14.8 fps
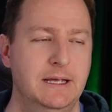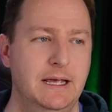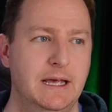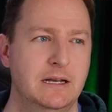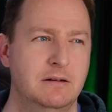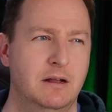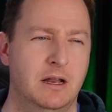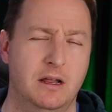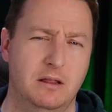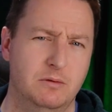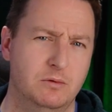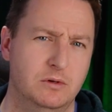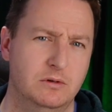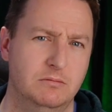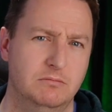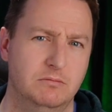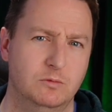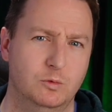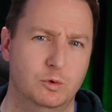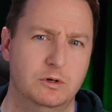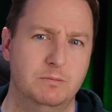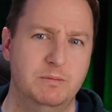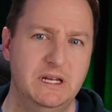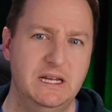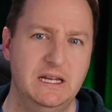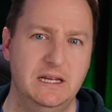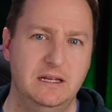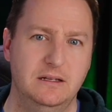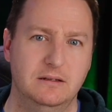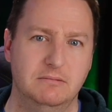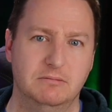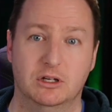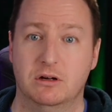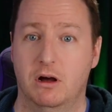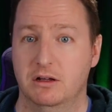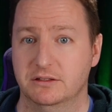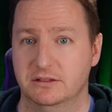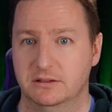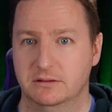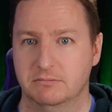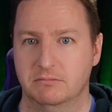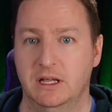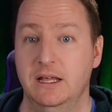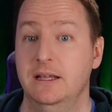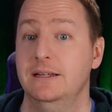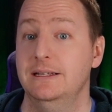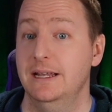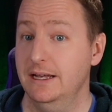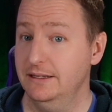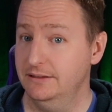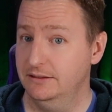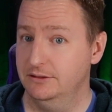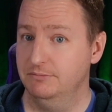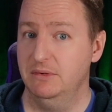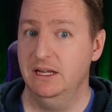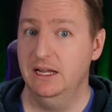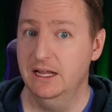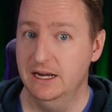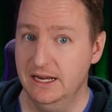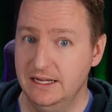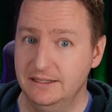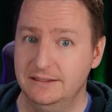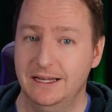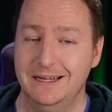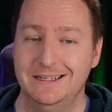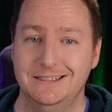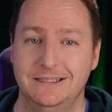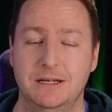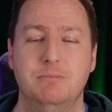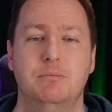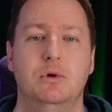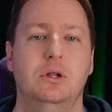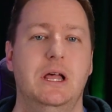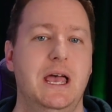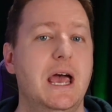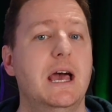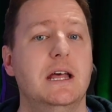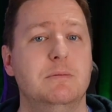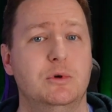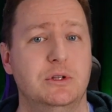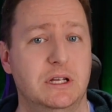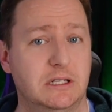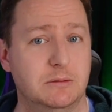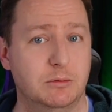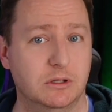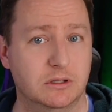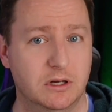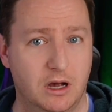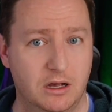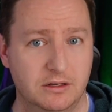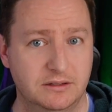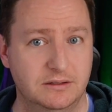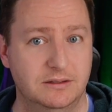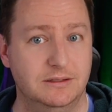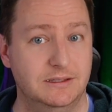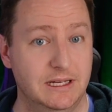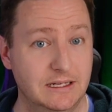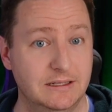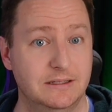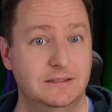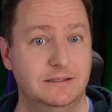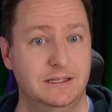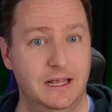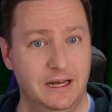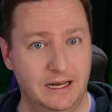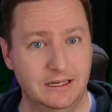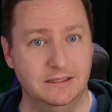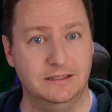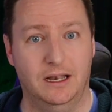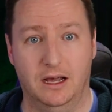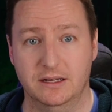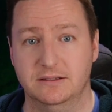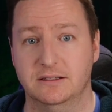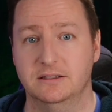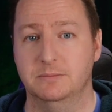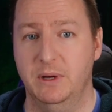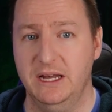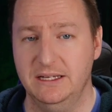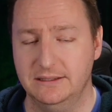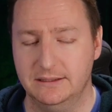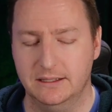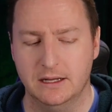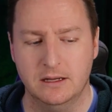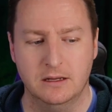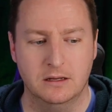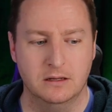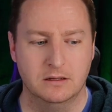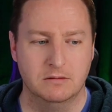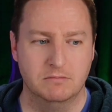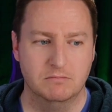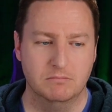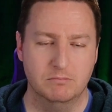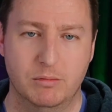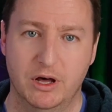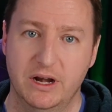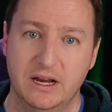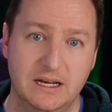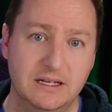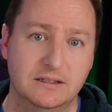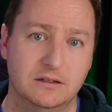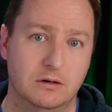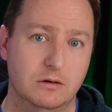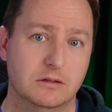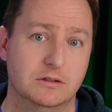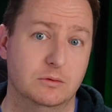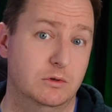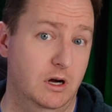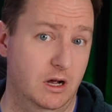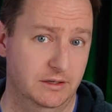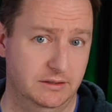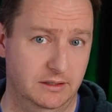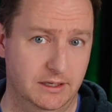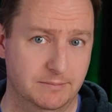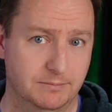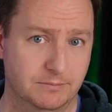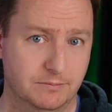And another one would be the cost. Yes, it is a simple and predictable cost since it is license-based, but it is also costly.